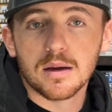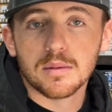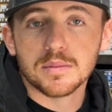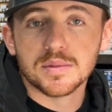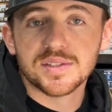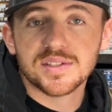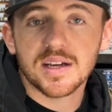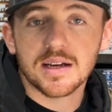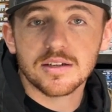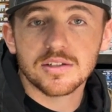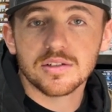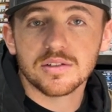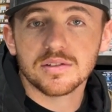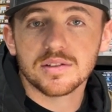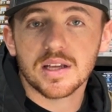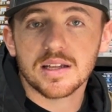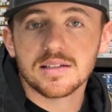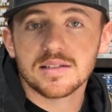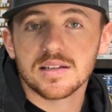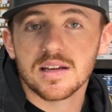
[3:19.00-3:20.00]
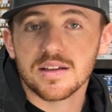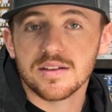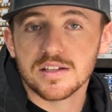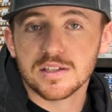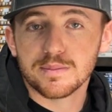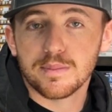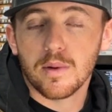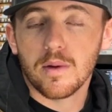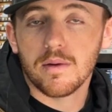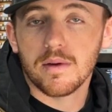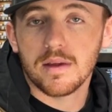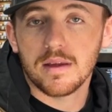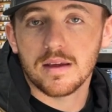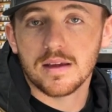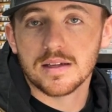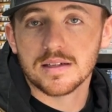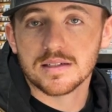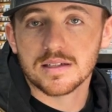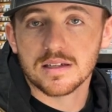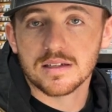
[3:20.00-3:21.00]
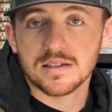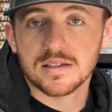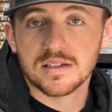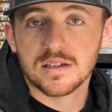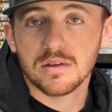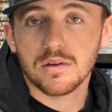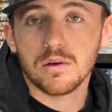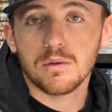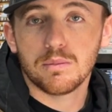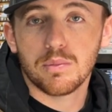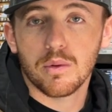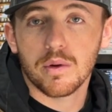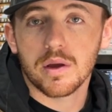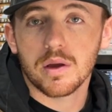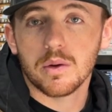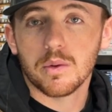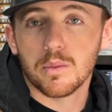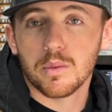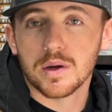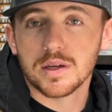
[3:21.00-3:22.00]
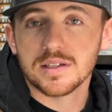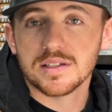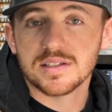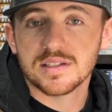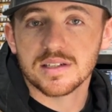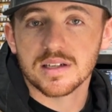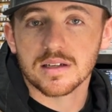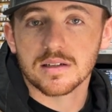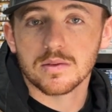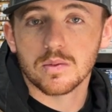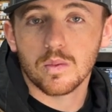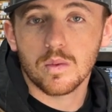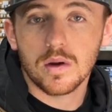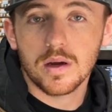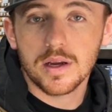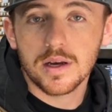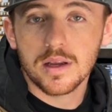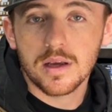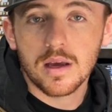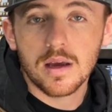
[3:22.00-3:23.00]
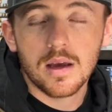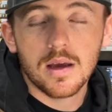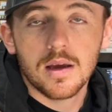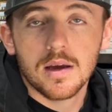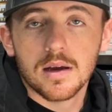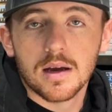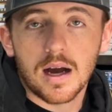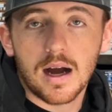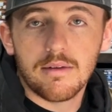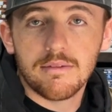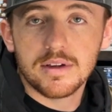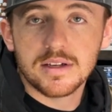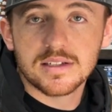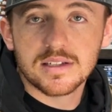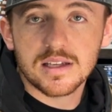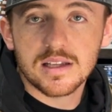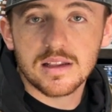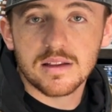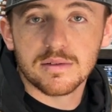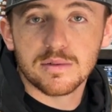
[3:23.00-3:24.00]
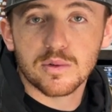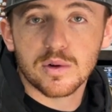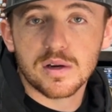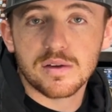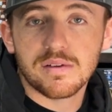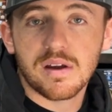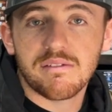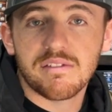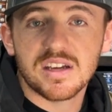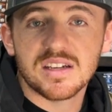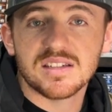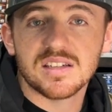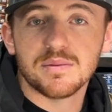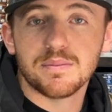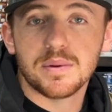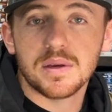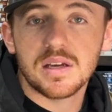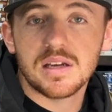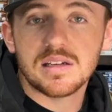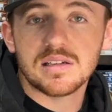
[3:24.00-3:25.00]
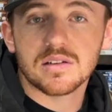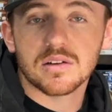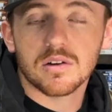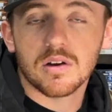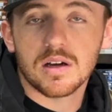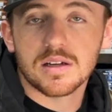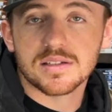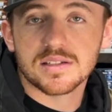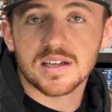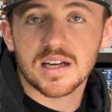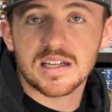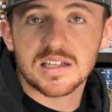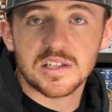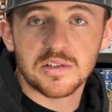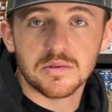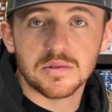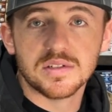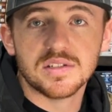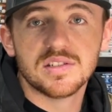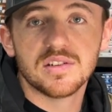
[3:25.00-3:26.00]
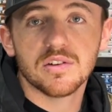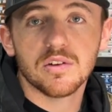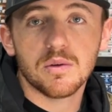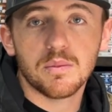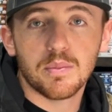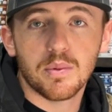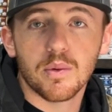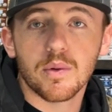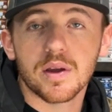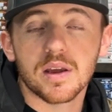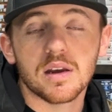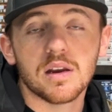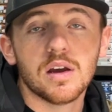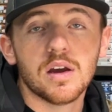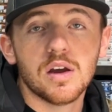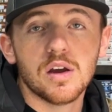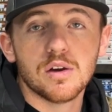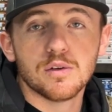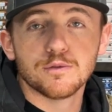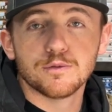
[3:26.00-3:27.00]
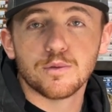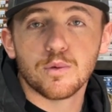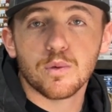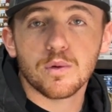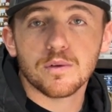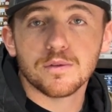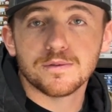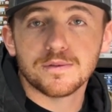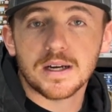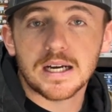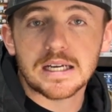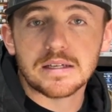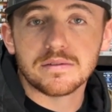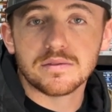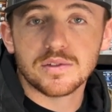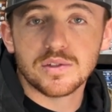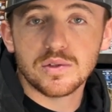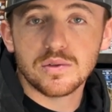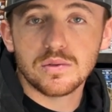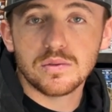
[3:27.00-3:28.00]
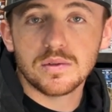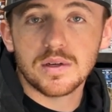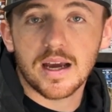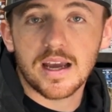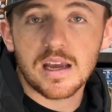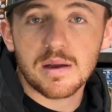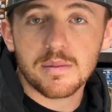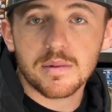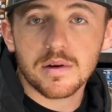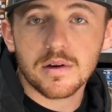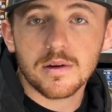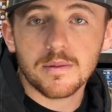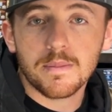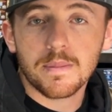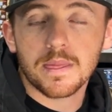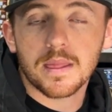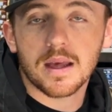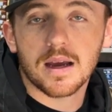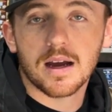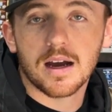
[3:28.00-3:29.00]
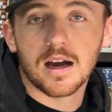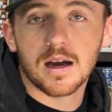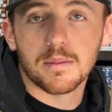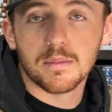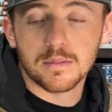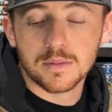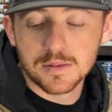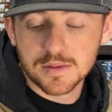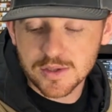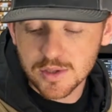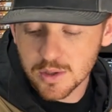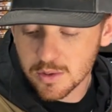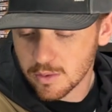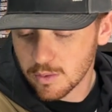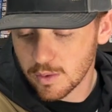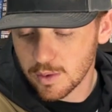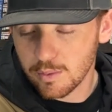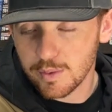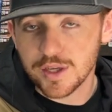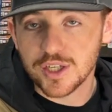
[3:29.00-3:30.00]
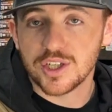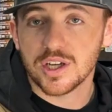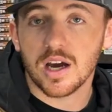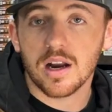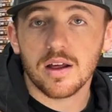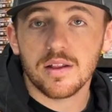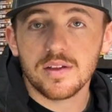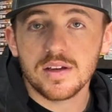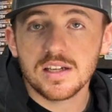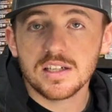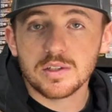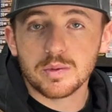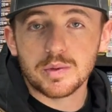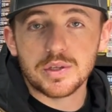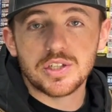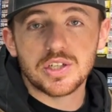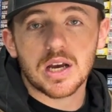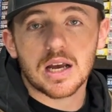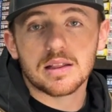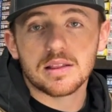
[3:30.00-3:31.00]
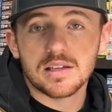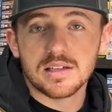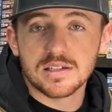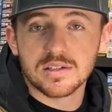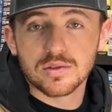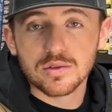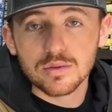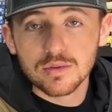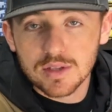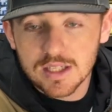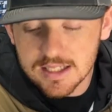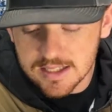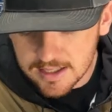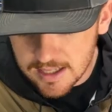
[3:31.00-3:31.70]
Sectional density on this bullet is 0.161. Obviously the 45 ACPs are all sized to a 0.452 diameter. So when we shot all these, we shot these through this